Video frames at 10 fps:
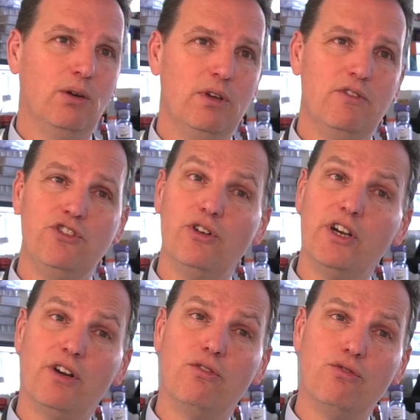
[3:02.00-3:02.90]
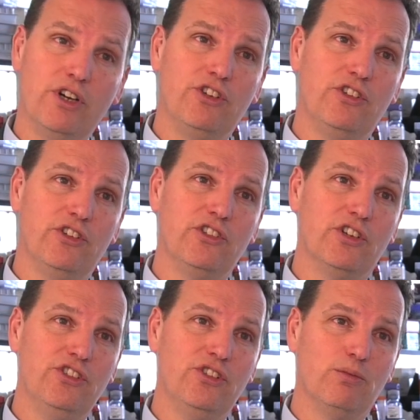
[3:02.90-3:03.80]
We've enjoyed a rich
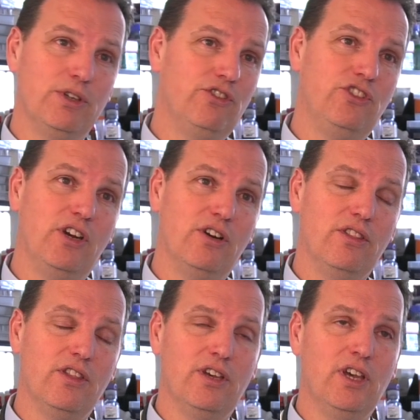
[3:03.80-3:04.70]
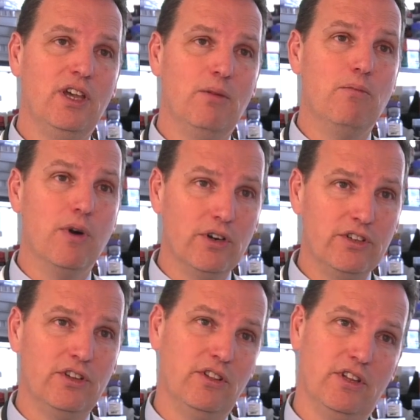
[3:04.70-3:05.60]
discussion. We've shared the
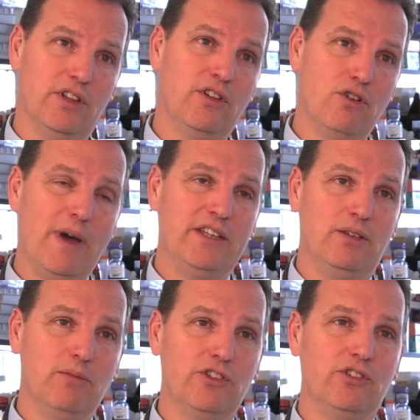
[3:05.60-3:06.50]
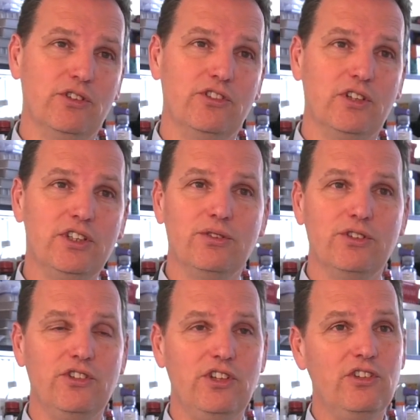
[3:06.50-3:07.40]
burden that the rheumatic
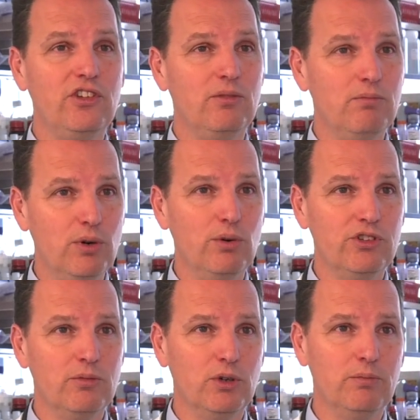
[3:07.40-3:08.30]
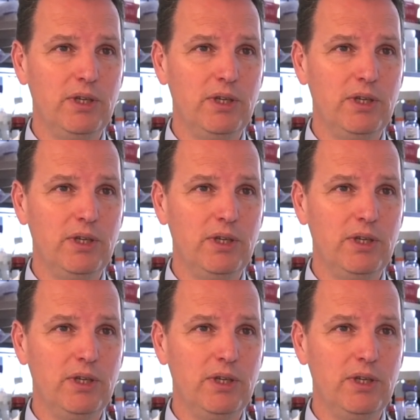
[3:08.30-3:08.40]
musculoskeletal diseases impose upon